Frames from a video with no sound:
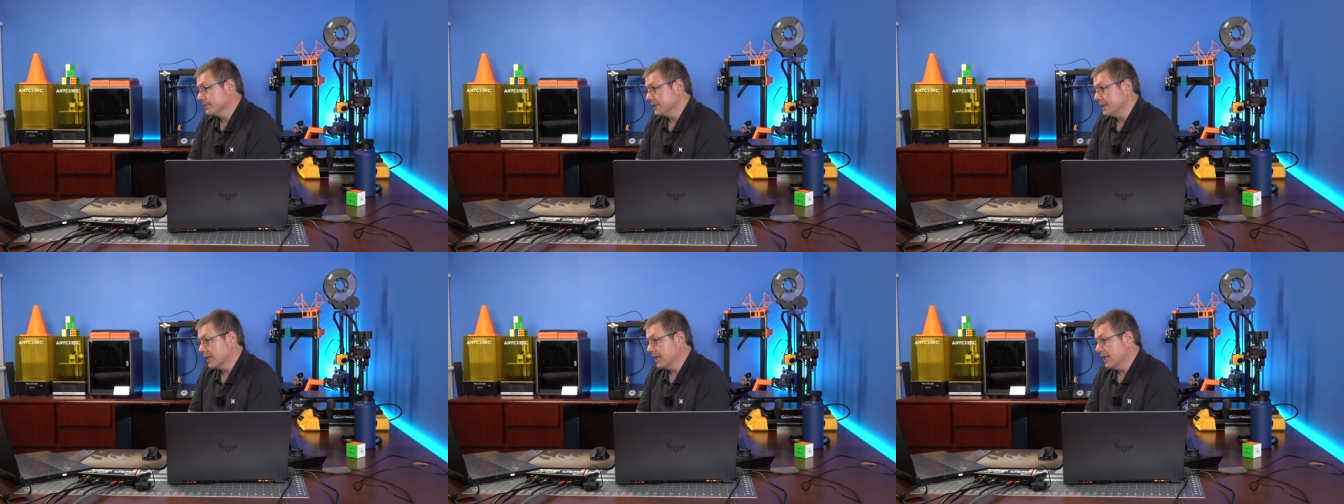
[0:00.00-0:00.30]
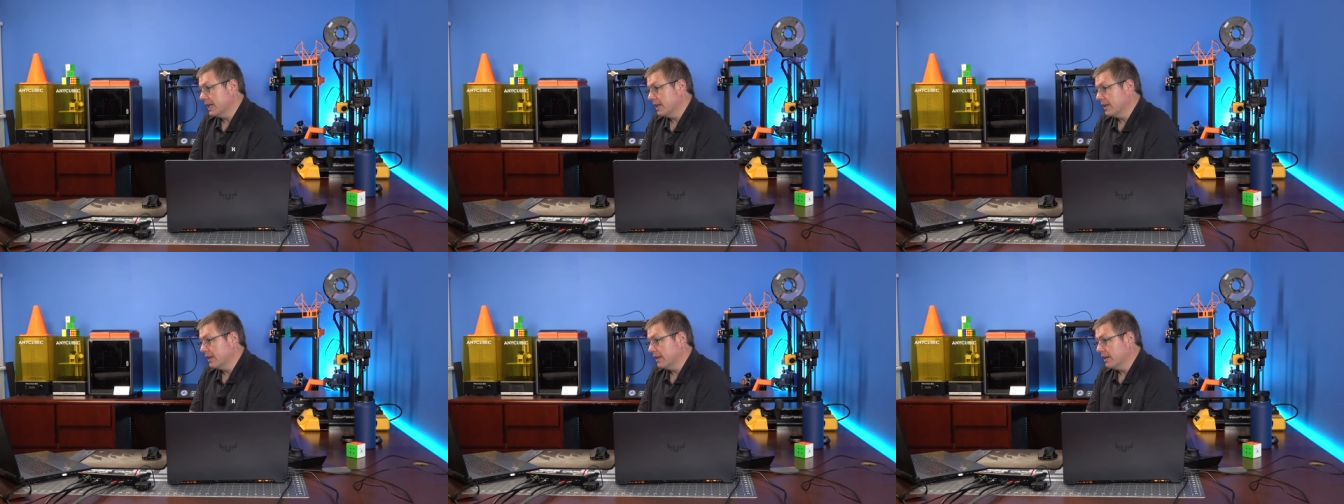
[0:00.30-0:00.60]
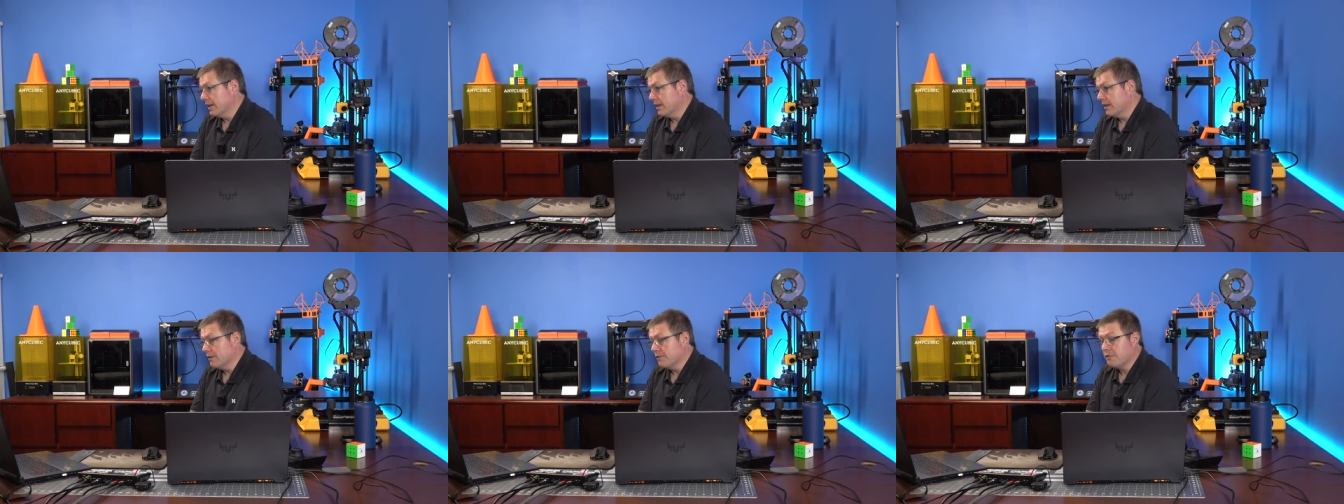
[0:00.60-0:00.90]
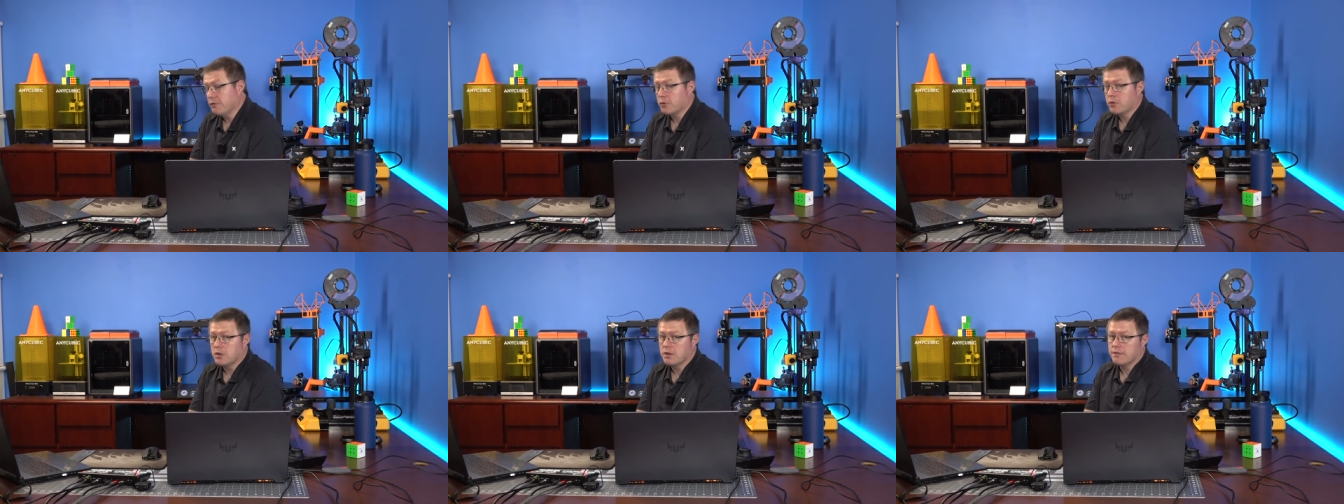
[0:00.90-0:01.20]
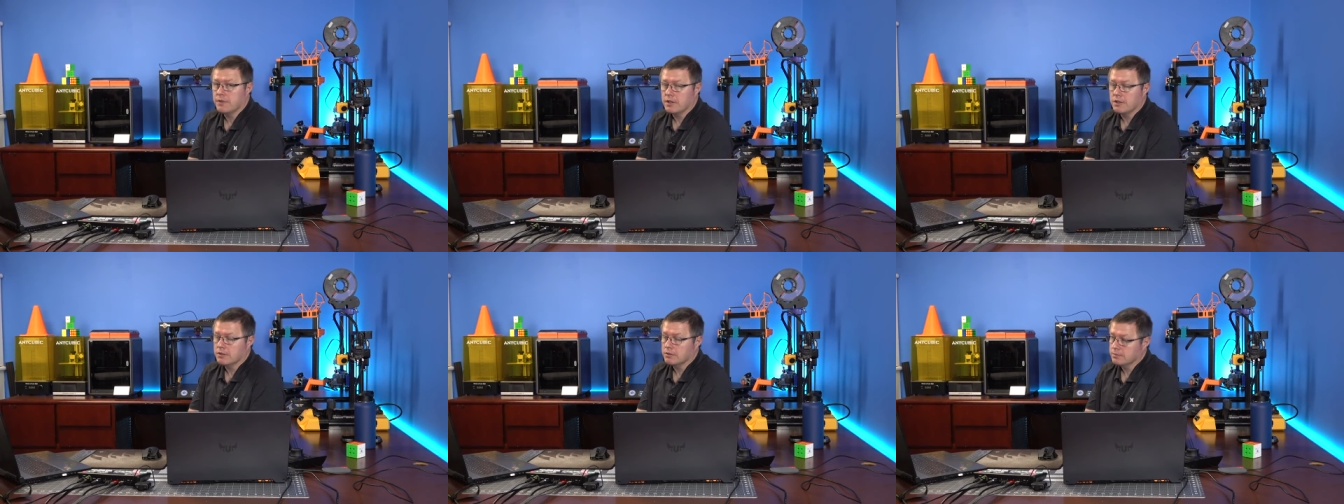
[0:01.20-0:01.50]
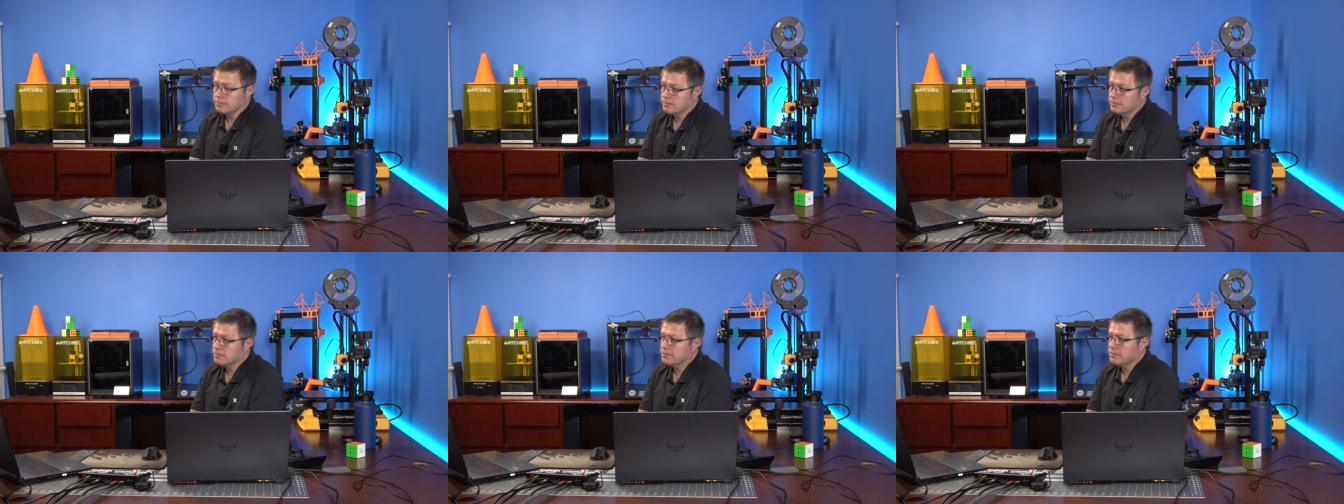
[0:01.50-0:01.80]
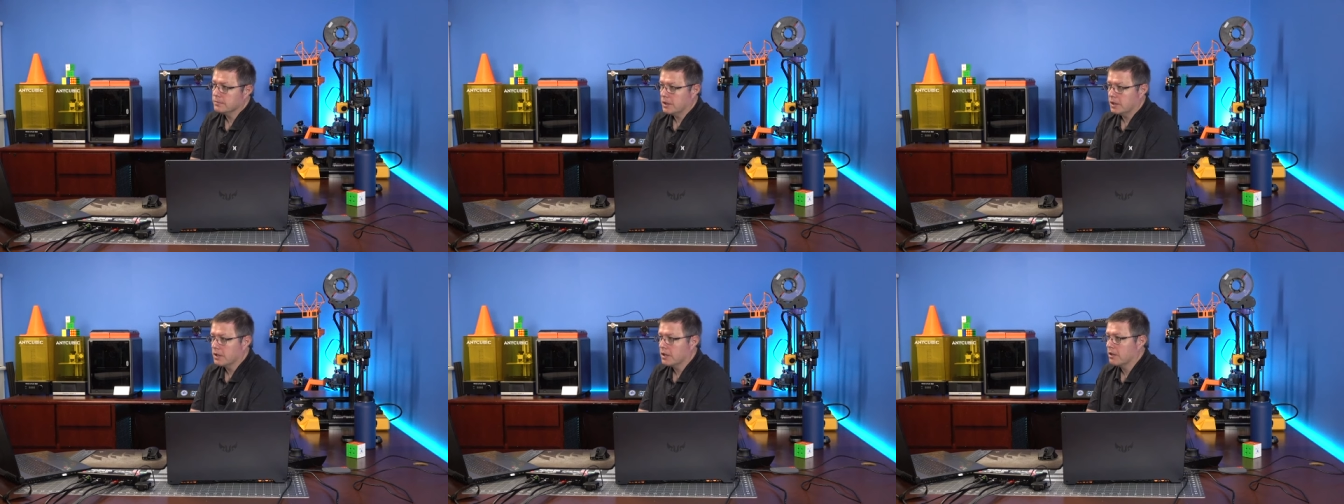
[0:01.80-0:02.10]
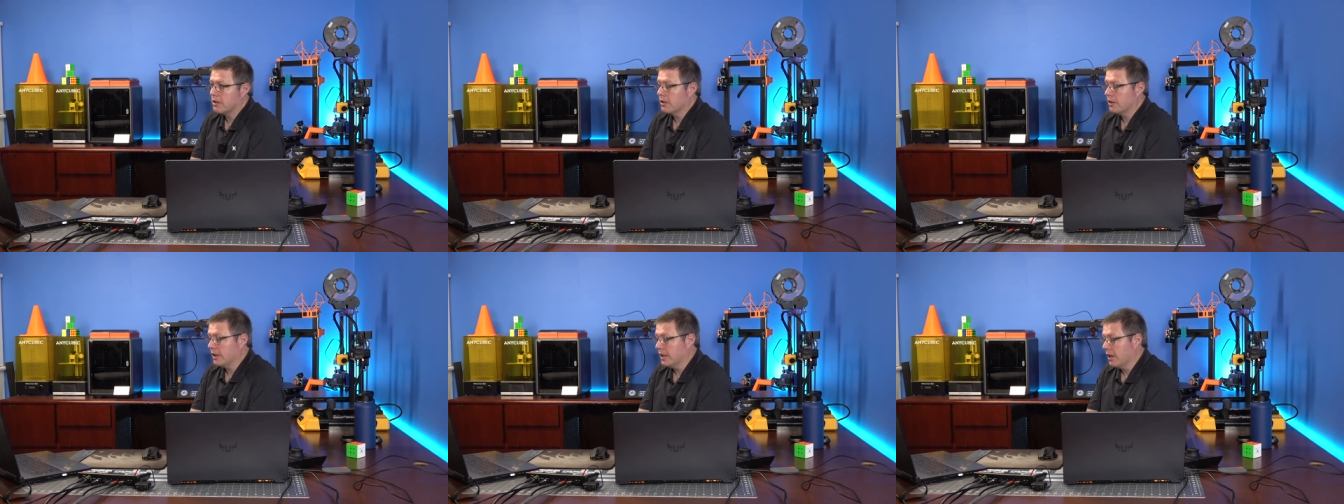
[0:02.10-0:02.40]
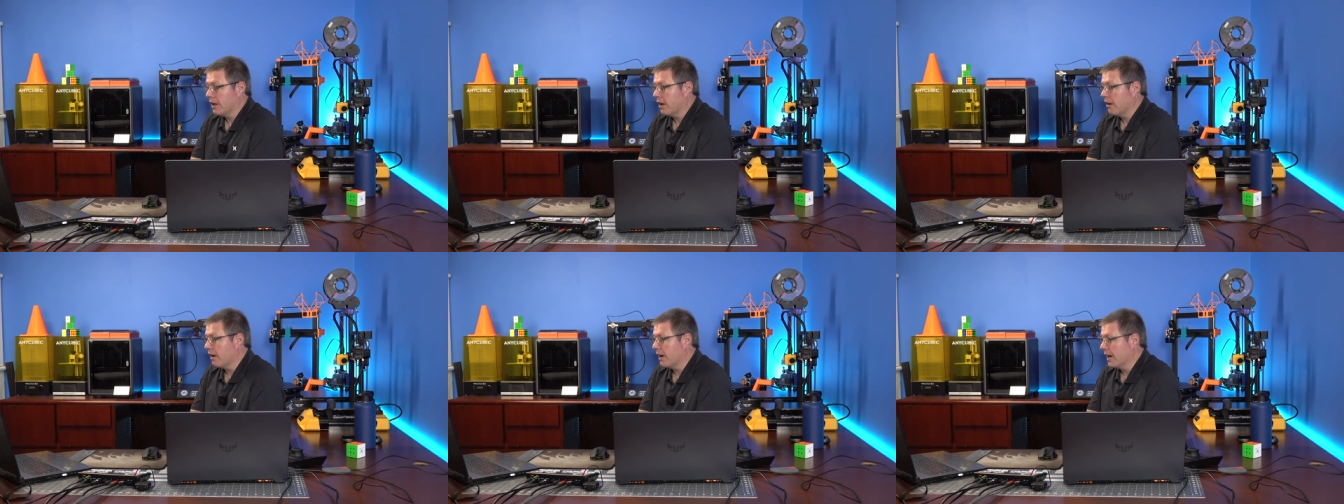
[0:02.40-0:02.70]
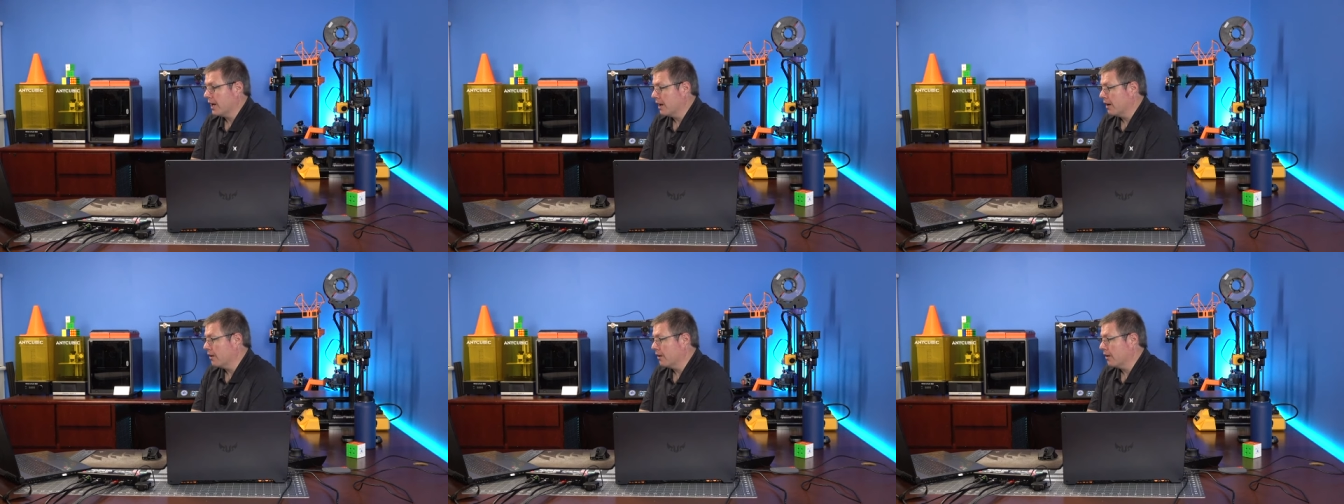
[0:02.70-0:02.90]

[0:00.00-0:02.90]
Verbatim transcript: And uh, the four of you currently on right now